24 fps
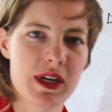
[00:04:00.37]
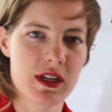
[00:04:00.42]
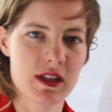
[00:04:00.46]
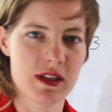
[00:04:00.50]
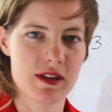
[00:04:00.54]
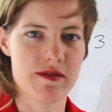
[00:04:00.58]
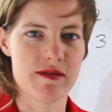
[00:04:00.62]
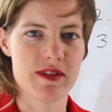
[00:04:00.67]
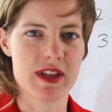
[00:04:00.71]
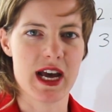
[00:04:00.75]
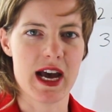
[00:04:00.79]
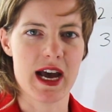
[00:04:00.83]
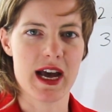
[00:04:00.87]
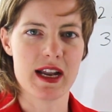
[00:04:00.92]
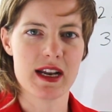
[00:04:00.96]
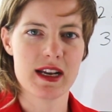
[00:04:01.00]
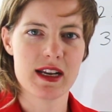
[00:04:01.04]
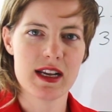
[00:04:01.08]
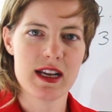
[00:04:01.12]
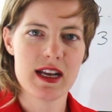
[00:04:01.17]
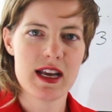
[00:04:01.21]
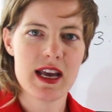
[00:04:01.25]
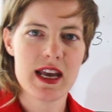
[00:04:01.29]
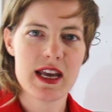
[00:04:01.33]
middle of
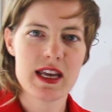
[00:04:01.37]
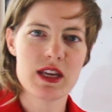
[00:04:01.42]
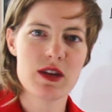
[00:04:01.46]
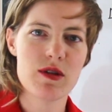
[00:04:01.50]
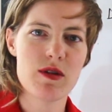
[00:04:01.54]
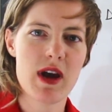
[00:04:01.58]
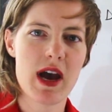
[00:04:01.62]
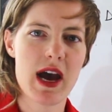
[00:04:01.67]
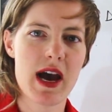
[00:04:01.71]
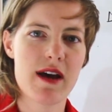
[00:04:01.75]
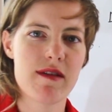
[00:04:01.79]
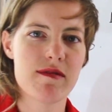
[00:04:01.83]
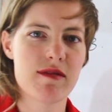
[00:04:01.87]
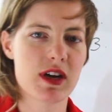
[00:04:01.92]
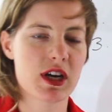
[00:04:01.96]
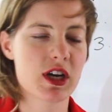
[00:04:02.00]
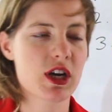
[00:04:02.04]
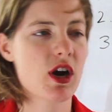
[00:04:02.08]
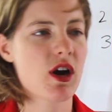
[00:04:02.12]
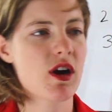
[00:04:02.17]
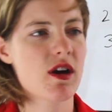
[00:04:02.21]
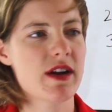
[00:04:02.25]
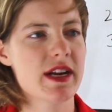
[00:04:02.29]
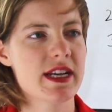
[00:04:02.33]
that. You have a
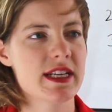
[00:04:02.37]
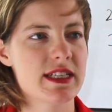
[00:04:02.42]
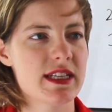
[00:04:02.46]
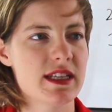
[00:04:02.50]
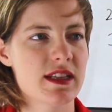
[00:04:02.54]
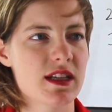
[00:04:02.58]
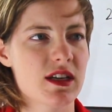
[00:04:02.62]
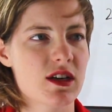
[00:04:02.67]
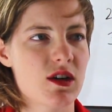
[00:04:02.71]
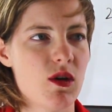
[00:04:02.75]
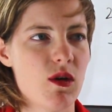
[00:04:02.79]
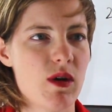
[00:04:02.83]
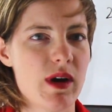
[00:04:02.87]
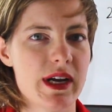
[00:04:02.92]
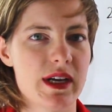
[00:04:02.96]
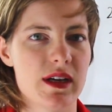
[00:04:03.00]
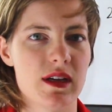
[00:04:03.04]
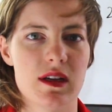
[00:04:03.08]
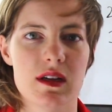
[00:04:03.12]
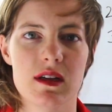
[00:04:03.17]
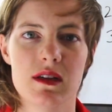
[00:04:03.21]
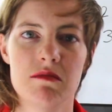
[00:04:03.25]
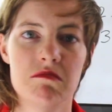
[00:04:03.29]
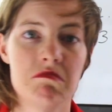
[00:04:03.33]
current in the
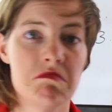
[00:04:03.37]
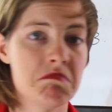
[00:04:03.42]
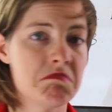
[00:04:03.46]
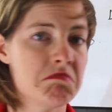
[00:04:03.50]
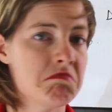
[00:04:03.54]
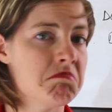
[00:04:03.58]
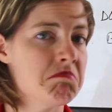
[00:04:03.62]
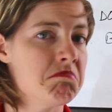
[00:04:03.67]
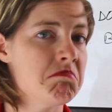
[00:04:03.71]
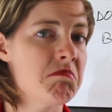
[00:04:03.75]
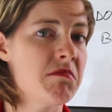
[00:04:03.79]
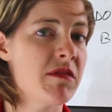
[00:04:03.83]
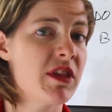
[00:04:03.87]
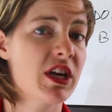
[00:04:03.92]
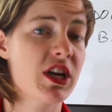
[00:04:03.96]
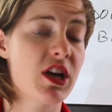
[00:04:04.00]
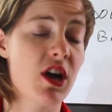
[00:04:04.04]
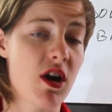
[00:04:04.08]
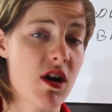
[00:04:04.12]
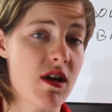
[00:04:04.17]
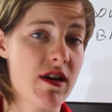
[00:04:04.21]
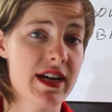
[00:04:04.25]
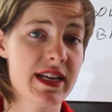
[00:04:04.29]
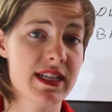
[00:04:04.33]
coil. The
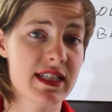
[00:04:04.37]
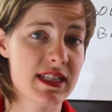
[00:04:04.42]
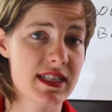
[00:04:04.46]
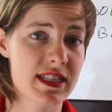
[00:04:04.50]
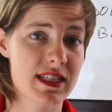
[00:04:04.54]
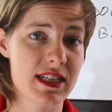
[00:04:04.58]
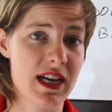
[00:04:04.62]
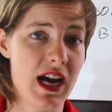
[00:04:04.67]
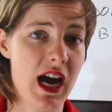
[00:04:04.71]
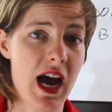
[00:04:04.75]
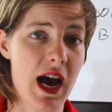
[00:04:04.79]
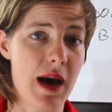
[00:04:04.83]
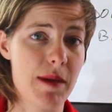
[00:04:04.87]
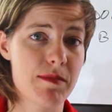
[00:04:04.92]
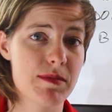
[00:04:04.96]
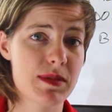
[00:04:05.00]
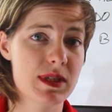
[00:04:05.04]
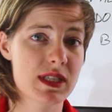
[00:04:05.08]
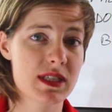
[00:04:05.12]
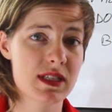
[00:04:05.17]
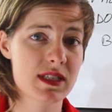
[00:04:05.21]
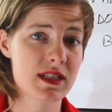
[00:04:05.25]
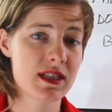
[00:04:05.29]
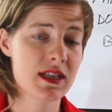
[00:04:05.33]
current
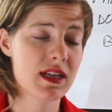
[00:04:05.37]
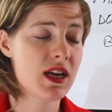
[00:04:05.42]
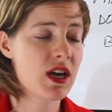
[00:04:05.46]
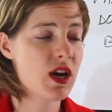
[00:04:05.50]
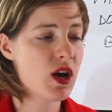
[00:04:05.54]
stops.